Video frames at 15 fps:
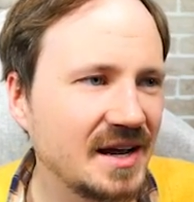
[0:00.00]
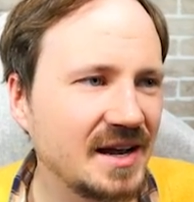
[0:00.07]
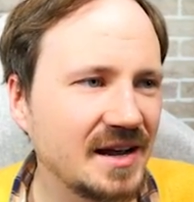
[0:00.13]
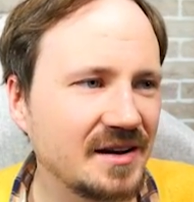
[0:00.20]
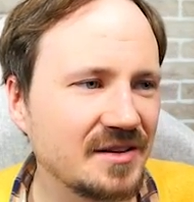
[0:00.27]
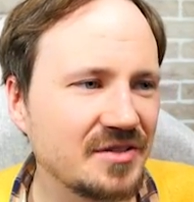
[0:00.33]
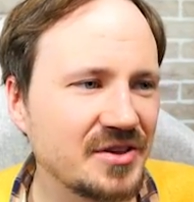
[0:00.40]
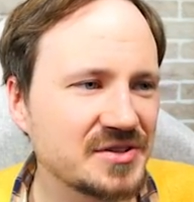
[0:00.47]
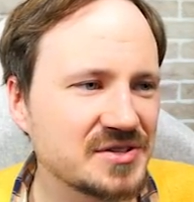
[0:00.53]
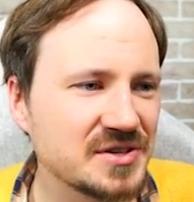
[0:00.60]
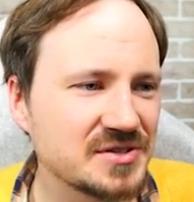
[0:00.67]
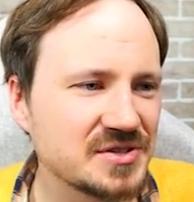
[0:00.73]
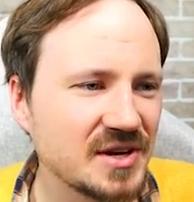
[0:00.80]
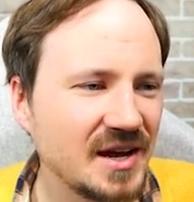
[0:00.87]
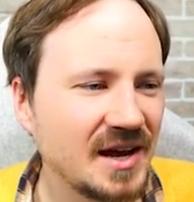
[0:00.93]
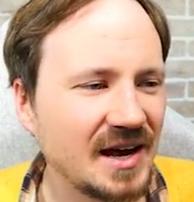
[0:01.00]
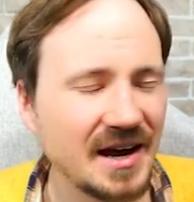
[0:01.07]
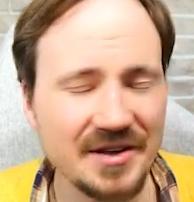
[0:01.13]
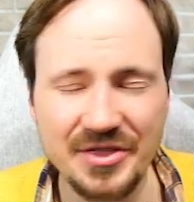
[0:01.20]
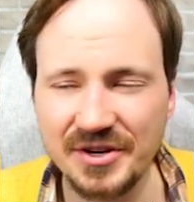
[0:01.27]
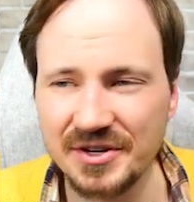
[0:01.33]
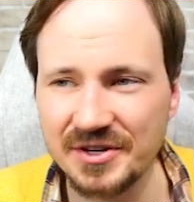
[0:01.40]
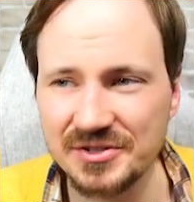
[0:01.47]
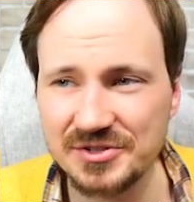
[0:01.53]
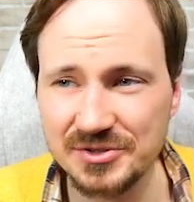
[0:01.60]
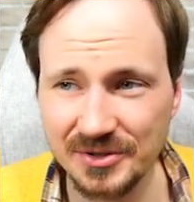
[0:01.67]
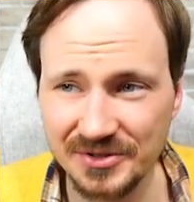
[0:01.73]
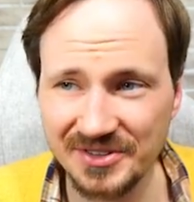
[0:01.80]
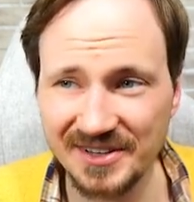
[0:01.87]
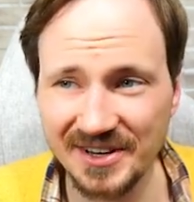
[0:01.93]
And this is, I think,
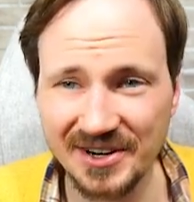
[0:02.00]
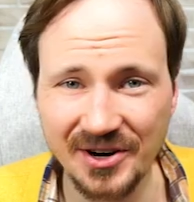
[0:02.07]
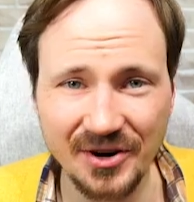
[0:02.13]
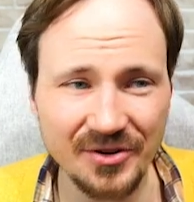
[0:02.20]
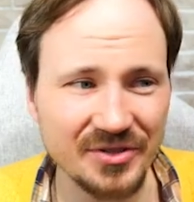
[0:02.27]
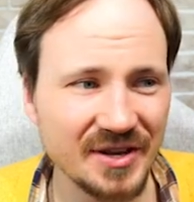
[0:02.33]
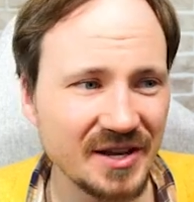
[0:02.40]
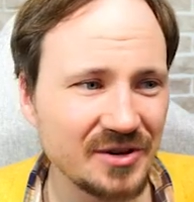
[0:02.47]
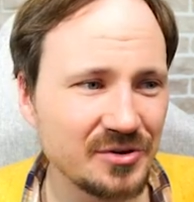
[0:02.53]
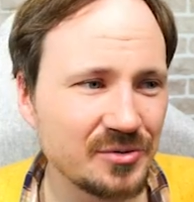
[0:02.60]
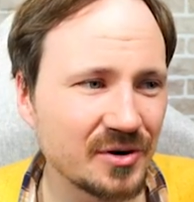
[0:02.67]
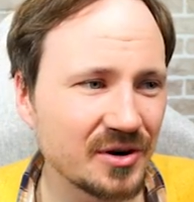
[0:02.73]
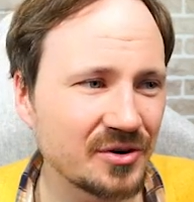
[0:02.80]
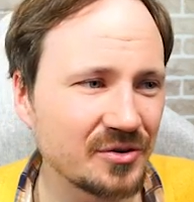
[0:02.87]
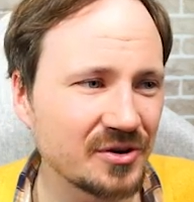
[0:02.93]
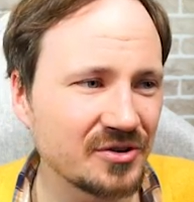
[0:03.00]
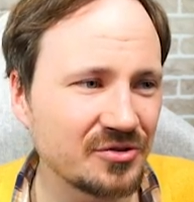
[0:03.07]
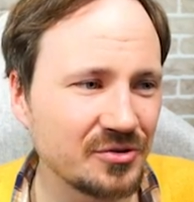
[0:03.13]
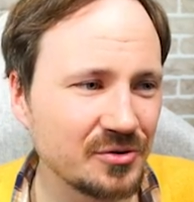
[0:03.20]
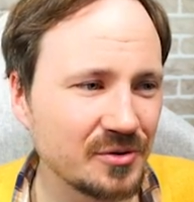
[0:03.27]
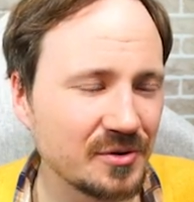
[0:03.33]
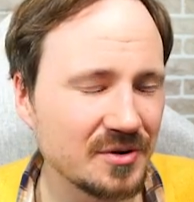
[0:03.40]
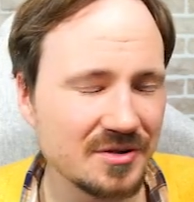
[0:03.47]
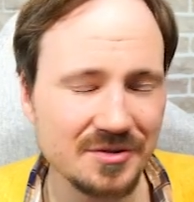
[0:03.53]
certainly a card that you are going to